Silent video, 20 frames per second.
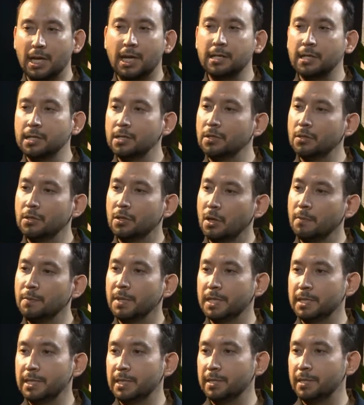changes to
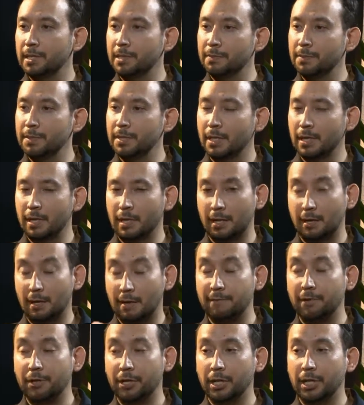complex systems
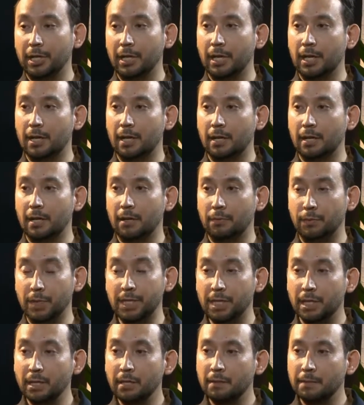are very
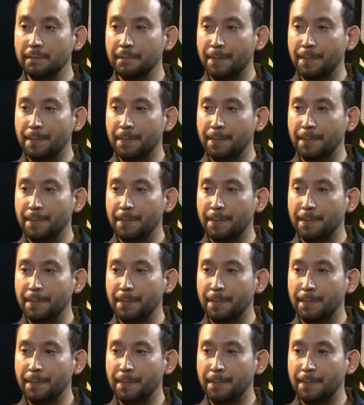risky.